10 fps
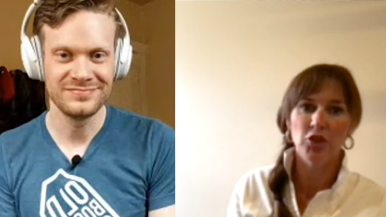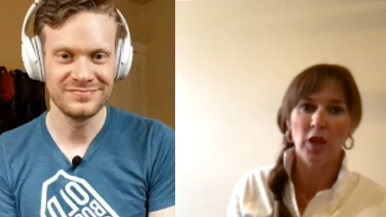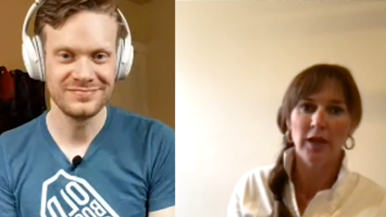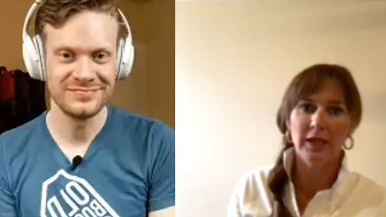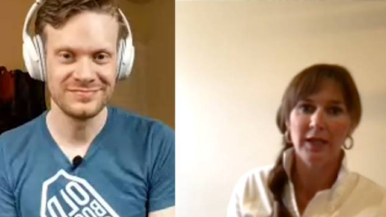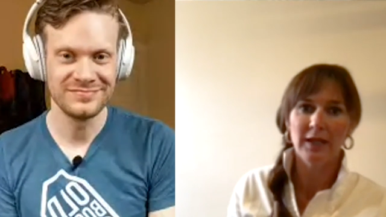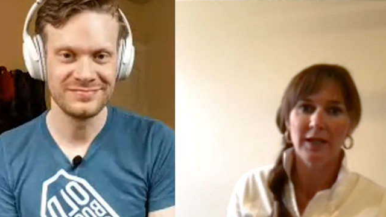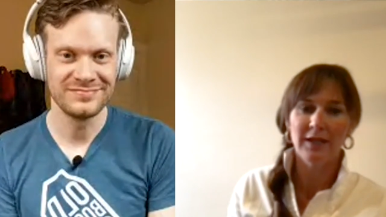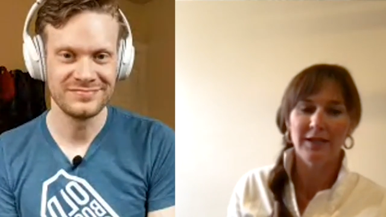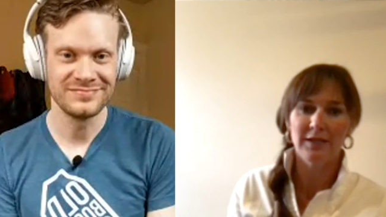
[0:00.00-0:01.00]
Speaker 1: love, and then
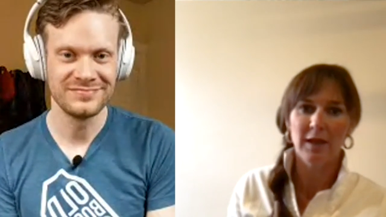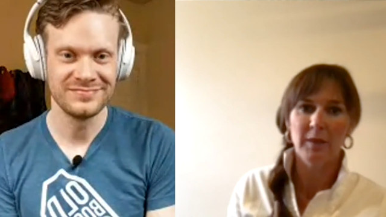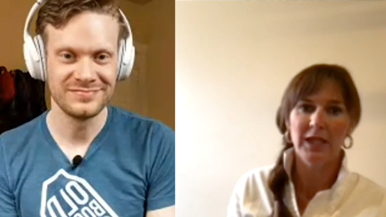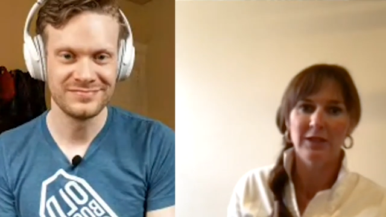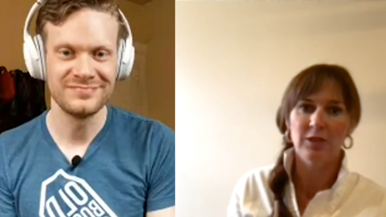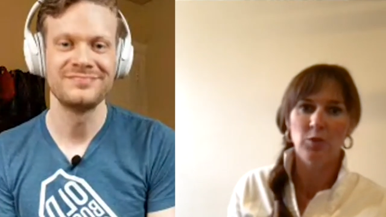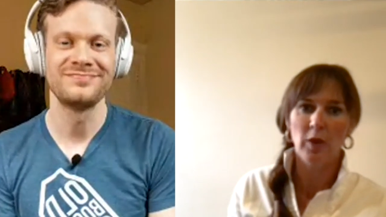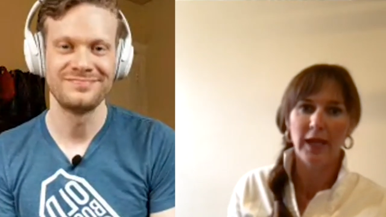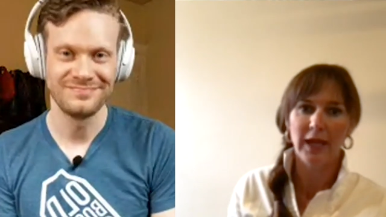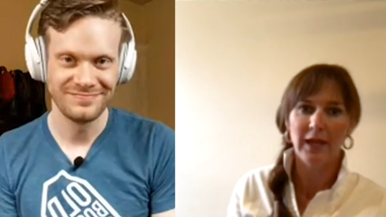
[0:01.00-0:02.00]
the Johnny
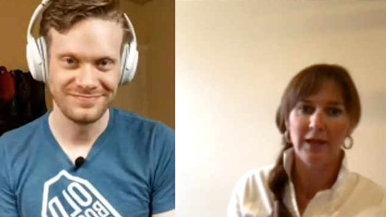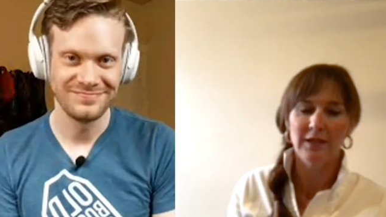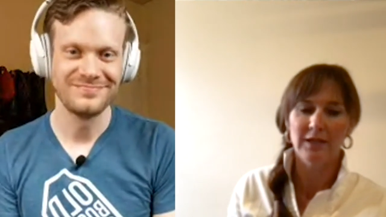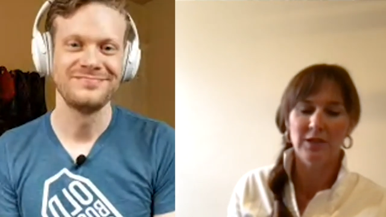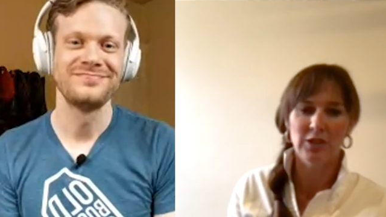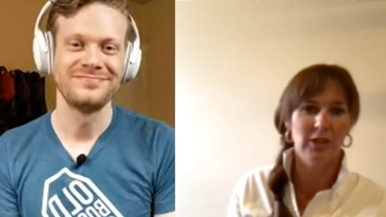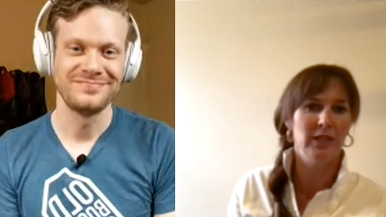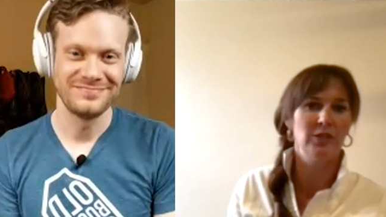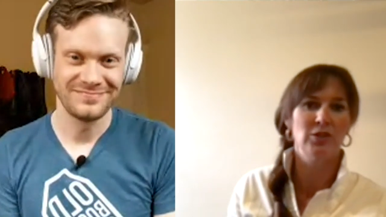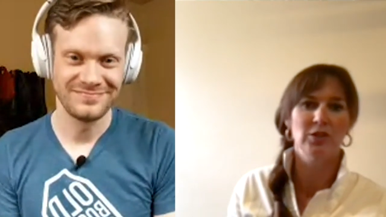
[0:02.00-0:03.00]
is
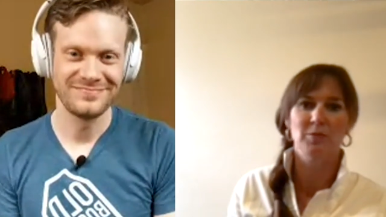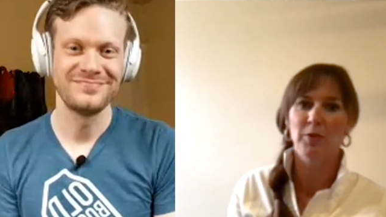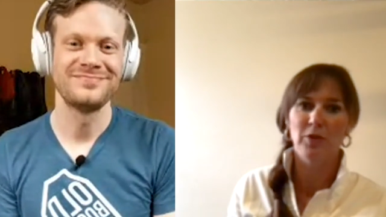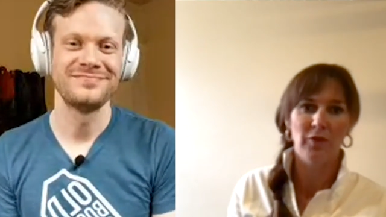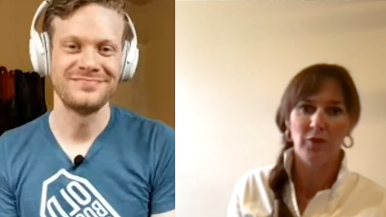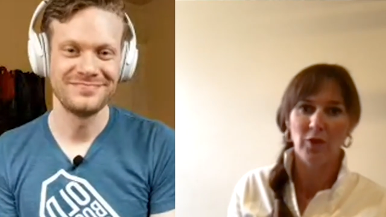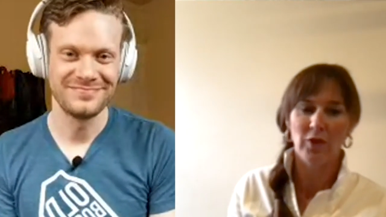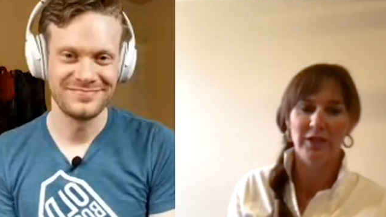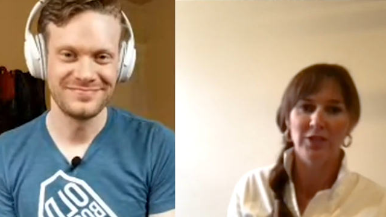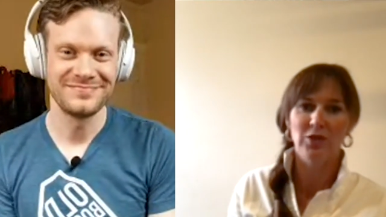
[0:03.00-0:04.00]
coming in
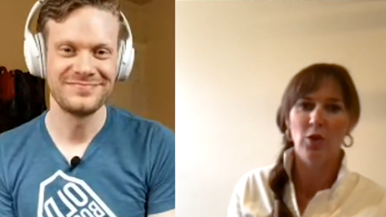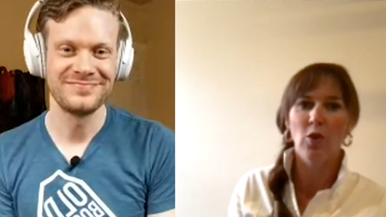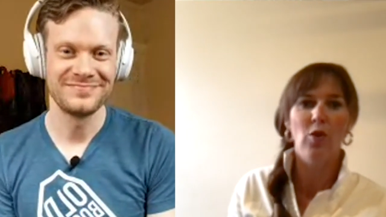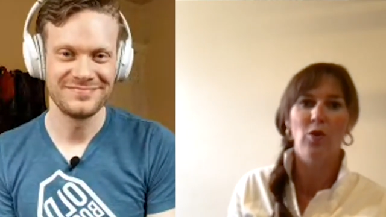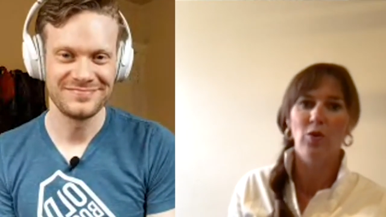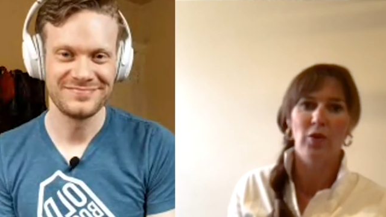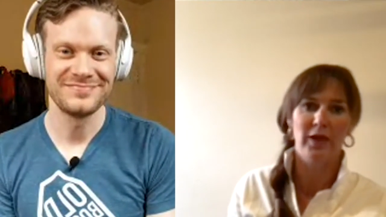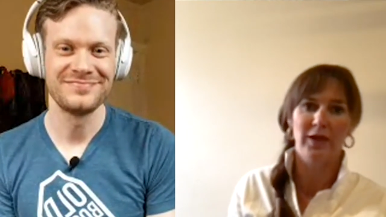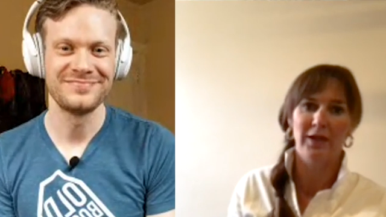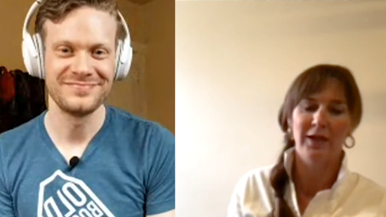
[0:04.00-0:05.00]
suede. It's
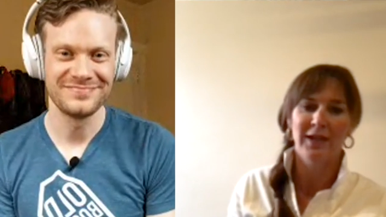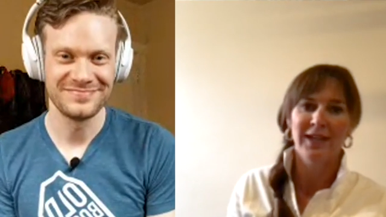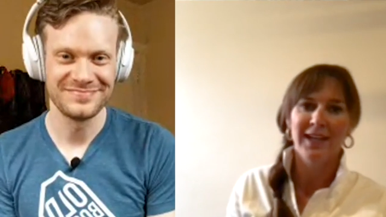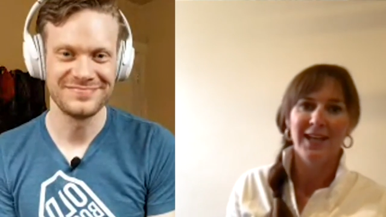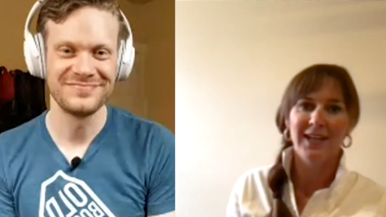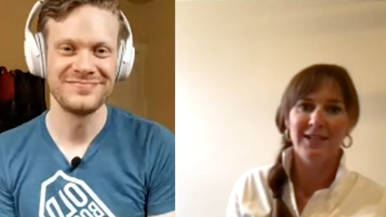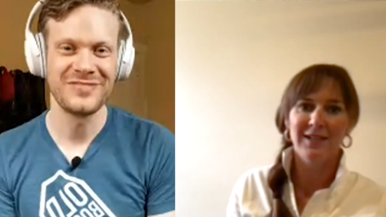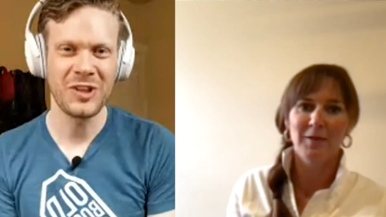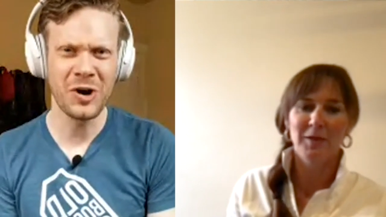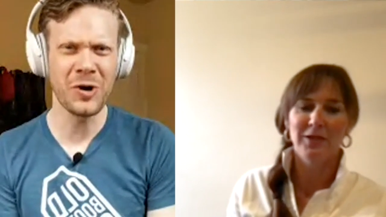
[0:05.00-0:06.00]
Speaker 2: oh, oh nice.
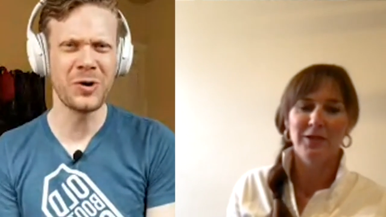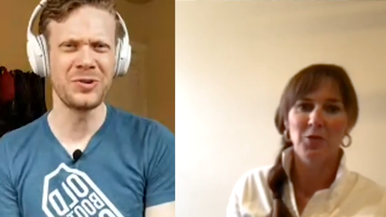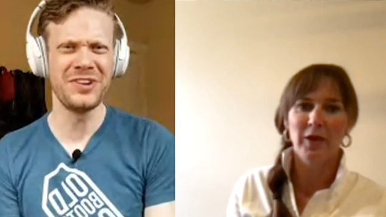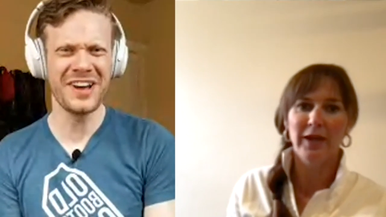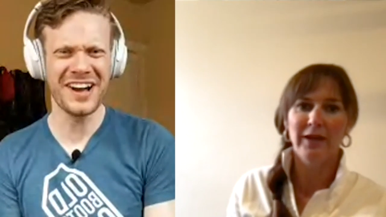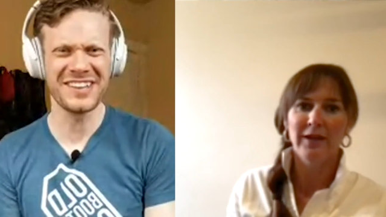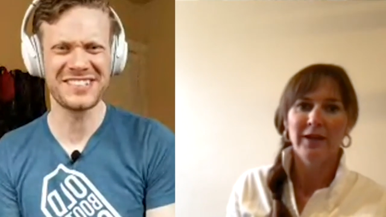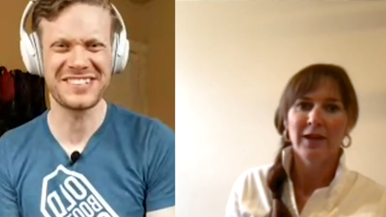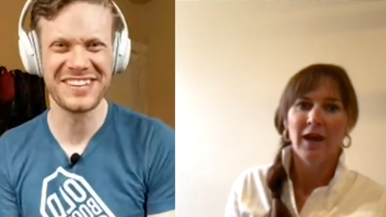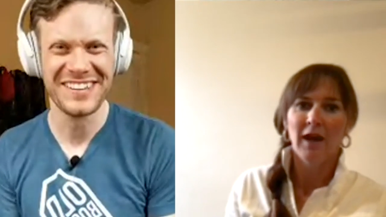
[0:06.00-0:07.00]
oh it's
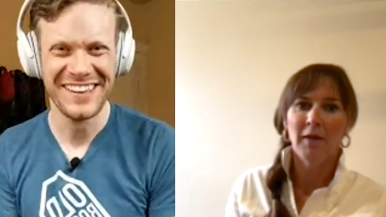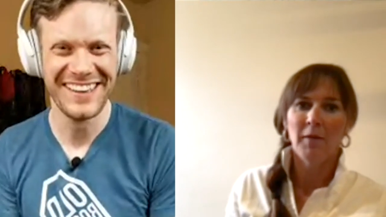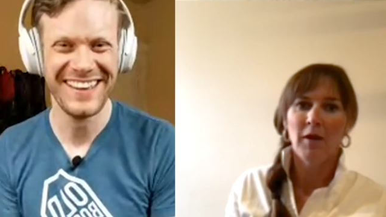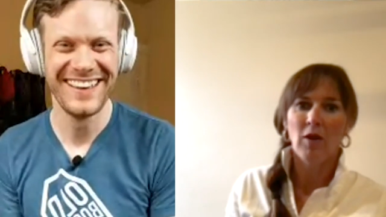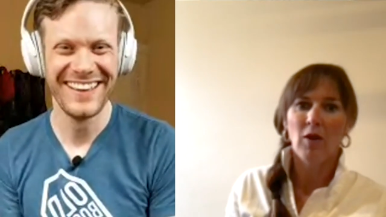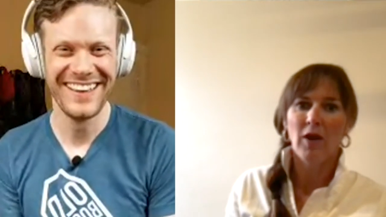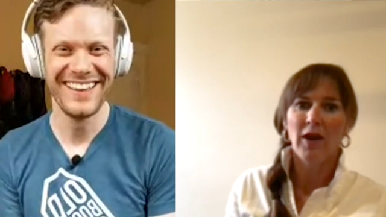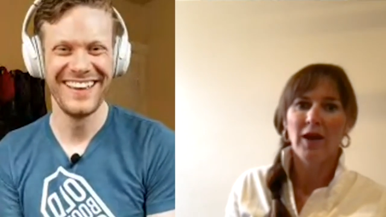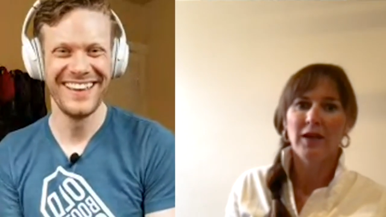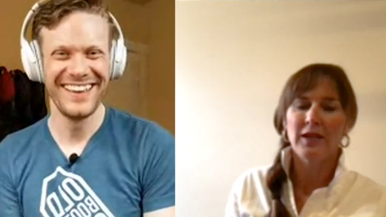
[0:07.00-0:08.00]
nice.
Speaker 1: It's so
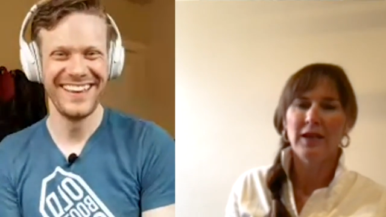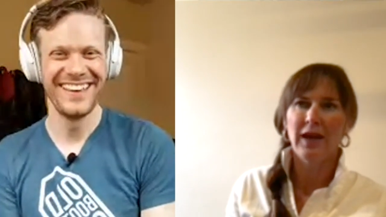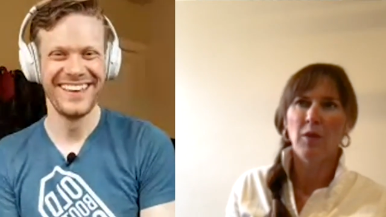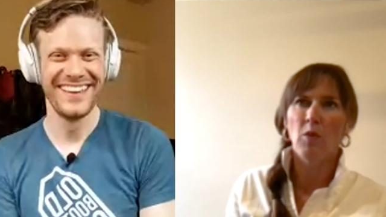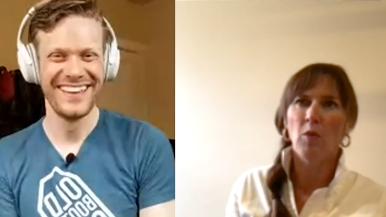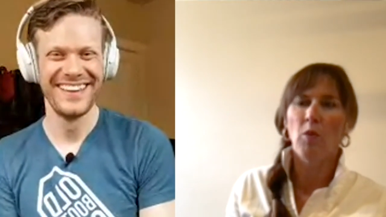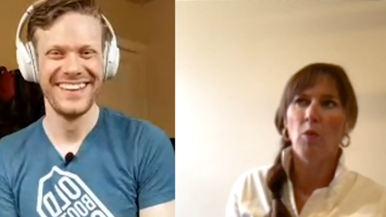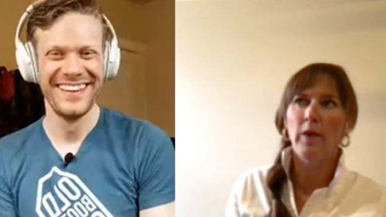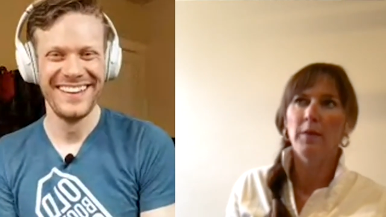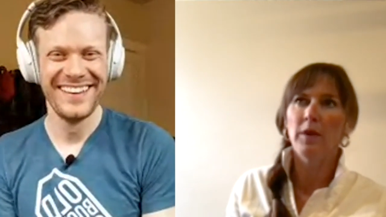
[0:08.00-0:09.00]
cool looking, and
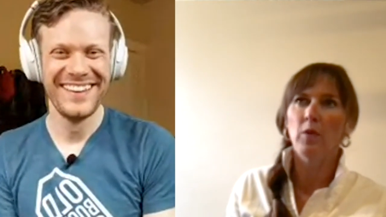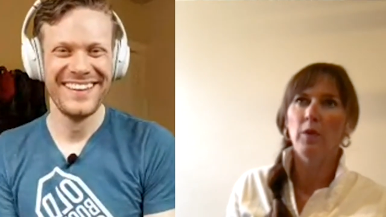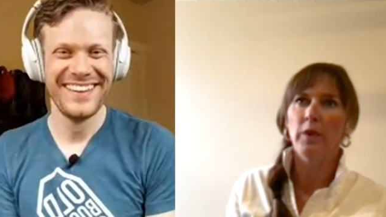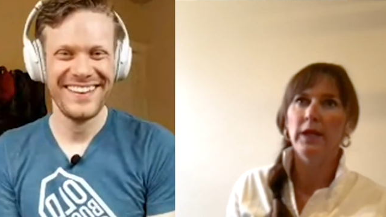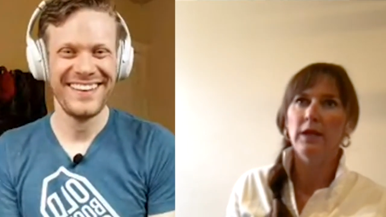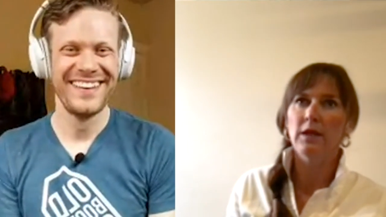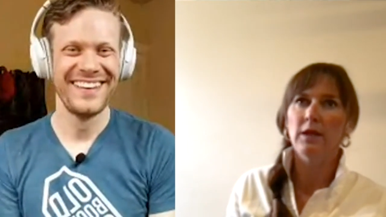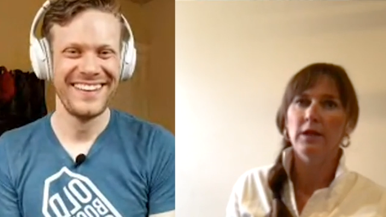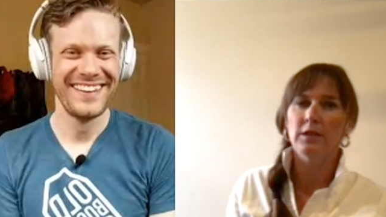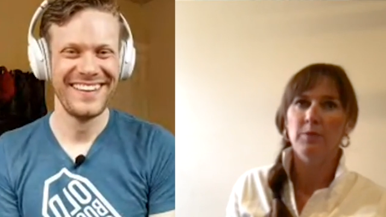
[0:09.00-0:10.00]
it's coming in
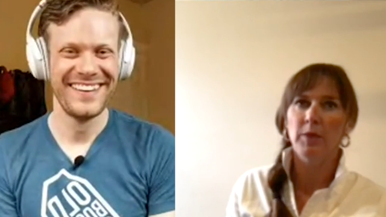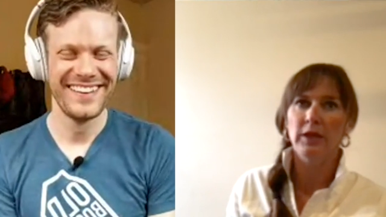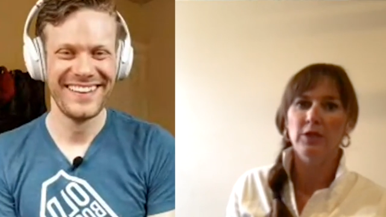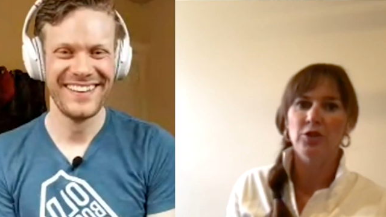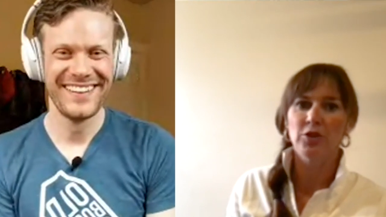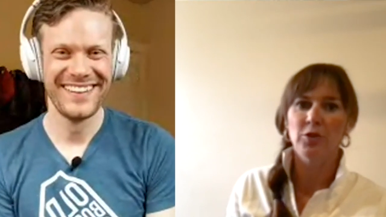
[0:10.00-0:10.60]
suede. Um,